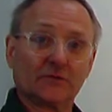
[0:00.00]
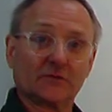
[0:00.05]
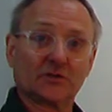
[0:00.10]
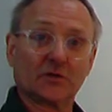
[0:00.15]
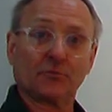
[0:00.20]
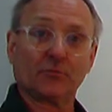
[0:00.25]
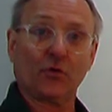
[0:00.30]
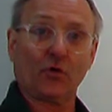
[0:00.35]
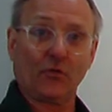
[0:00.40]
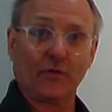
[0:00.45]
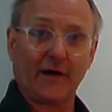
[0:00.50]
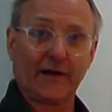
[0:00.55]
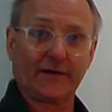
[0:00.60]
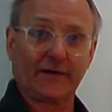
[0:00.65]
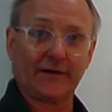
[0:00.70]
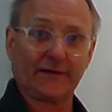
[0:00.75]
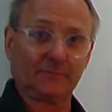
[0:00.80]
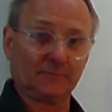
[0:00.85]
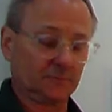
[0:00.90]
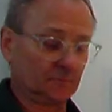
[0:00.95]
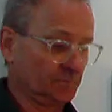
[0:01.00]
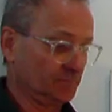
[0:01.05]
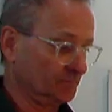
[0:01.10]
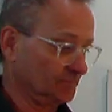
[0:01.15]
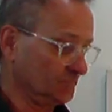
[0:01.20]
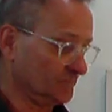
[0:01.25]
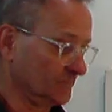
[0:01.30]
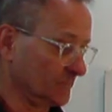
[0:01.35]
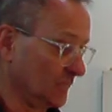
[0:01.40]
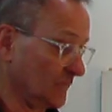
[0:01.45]
to put that in.
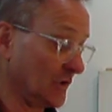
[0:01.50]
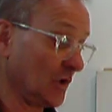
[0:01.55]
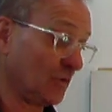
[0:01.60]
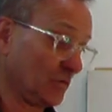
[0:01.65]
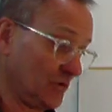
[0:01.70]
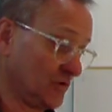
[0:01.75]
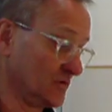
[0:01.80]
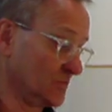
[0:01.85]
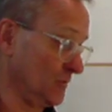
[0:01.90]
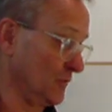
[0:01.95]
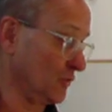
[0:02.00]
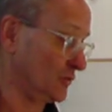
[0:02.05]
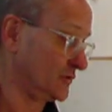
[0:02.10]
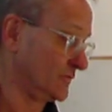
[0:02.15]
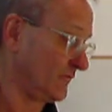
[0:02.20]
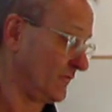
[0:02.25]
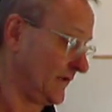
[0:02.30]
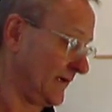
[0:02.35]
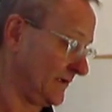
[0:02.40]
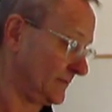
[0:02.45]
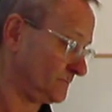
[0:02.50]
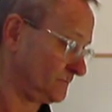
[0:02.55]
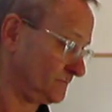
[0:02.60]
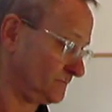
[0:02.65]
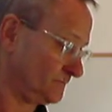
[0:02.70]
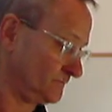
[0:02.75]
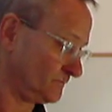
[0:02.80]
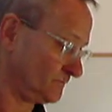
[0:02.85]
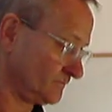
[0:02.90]
Don't use much of that.